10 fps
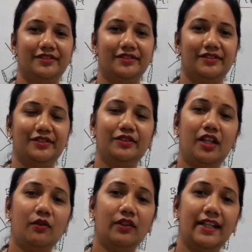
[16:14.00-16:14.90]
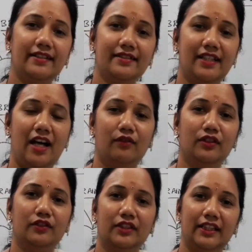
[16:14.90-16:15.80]
So now let us have a
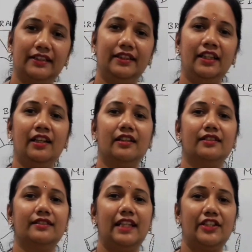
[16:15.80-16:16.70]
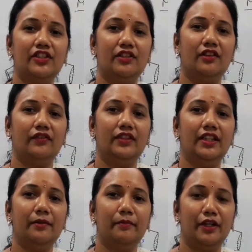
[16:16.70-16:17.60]
look at the section of the
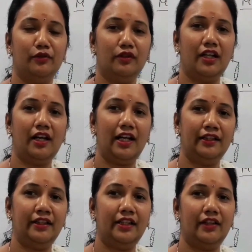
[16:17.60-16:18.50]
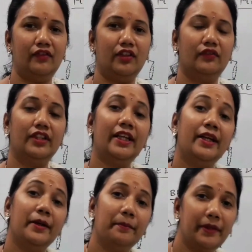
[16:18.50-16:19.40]
medulla at the level of the
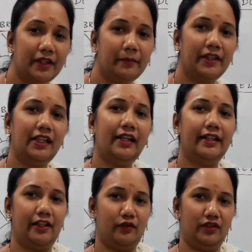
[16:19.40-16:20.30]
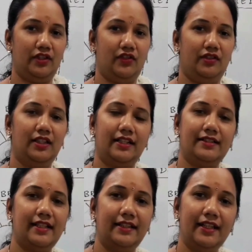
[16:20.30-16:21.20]
pyramidal decussation, that is
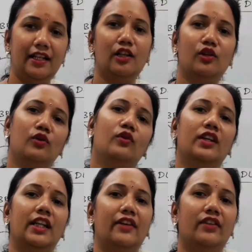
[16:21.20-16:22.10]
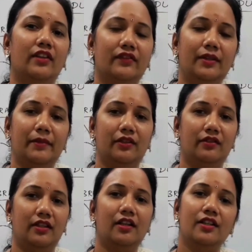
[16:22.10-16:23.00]
at the lower level of the
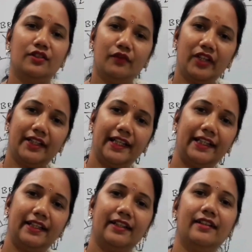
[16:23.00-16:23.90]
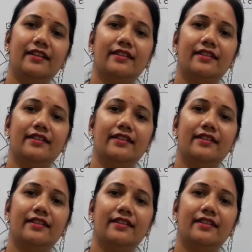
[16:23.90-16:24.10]
medulla. So we are taking a